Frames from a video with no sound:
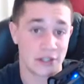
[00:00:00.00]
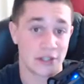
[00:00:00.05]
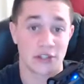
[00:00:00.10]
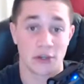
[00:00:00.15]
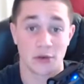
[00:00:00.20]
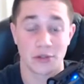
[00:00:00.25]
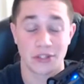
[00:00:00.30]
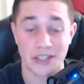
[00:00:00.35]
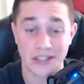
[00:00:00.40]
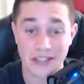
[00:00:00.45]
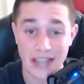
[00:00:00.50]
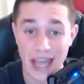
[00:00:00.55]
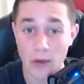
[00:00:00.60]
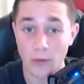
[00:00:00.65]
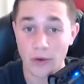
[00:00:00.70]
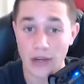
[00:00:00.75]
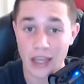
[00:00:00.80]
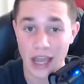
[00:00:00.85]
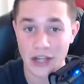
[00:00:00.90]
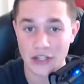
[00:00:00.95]
So today
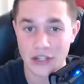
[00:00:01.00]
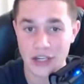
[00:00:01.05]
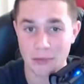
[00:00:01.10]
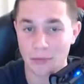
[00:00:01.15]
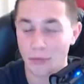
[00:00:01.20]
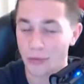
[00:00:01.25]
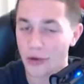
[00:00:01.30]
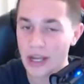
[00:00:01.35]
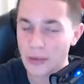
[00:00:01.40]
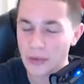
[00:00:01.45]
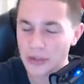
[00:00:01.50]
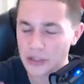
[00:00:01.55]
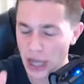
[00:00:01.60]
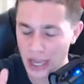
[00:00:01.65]
we're catching pretty much,